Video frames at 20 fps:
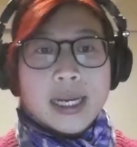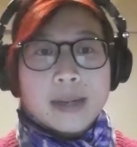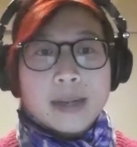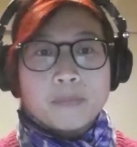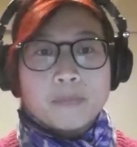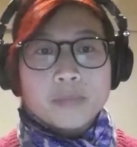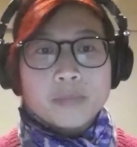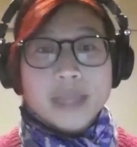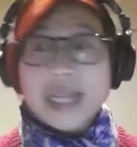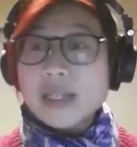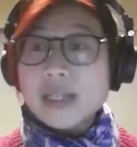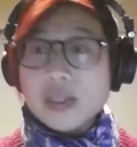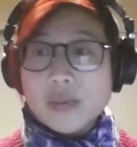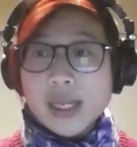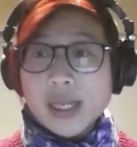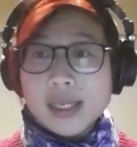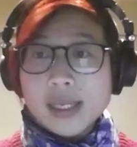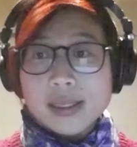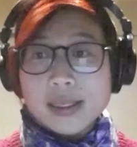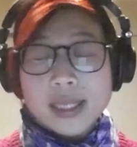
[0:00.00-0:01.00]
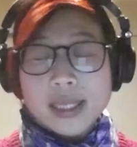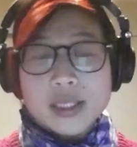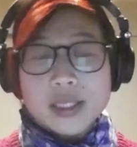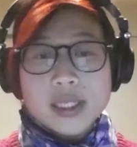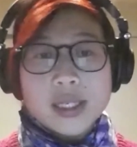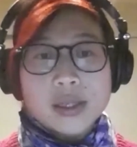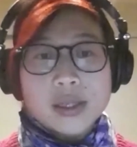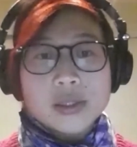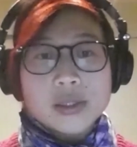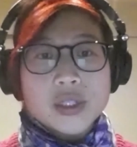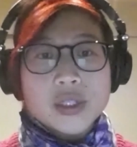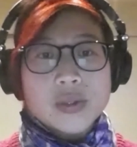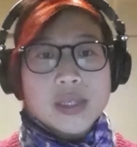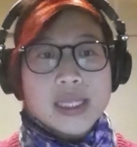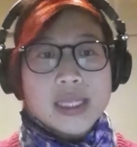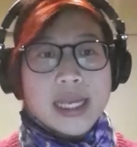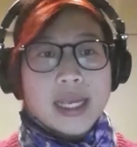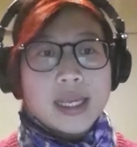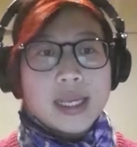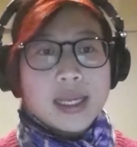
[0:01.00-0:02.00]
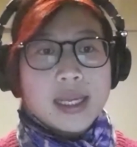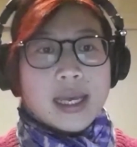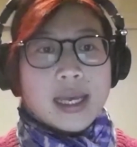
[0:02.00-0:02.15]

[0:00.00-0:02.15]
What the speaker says: next week, actually on Tuesday.